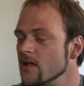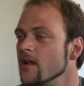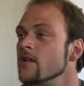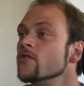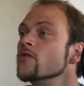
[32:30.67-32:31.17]

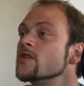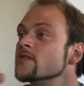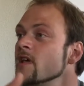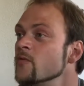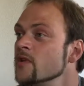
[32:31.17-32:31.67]
Then you do the
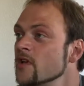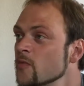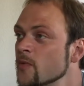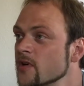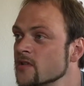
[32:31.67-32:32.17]
same with the other
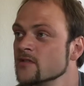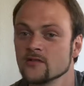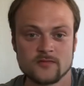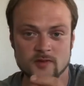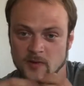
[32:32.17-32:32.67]

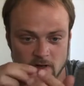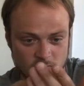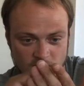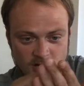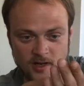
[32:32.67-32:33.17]
person. Start
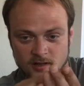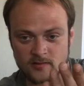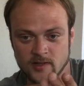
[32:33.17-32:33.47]
writing,